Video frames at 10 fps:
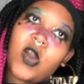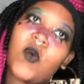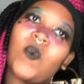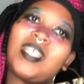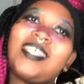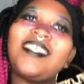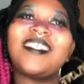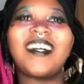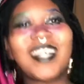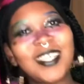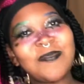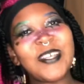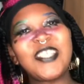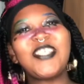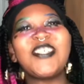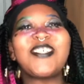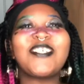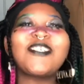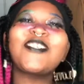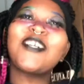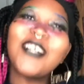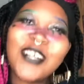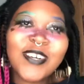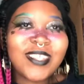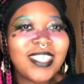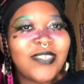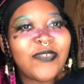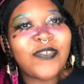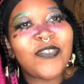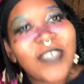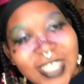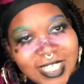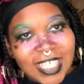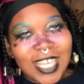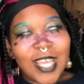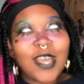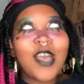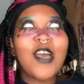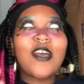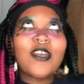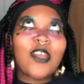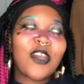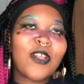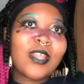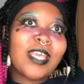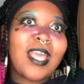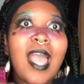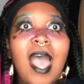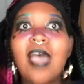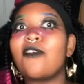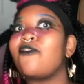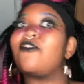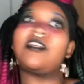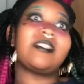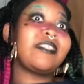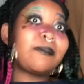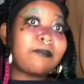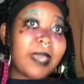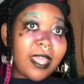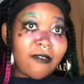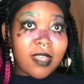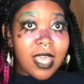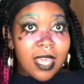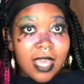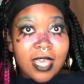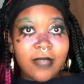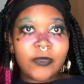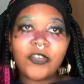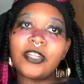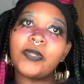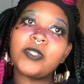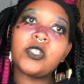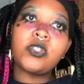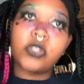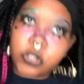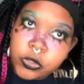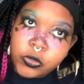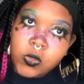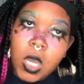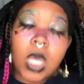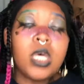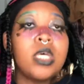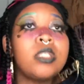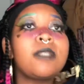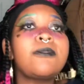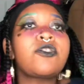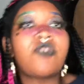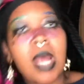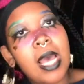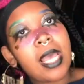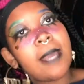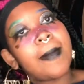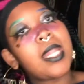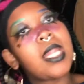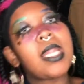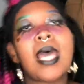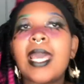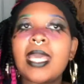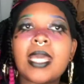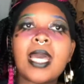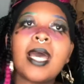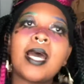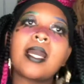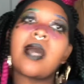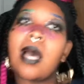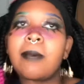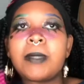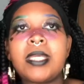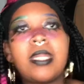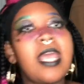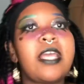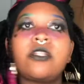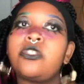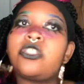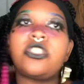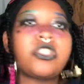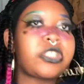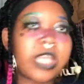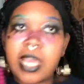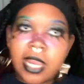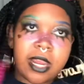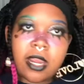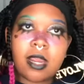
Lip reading: what is up? It's your girl Curly Frizzly. Curly Frizzly, period. You already know what to do. Subscribe, like, comment, and share.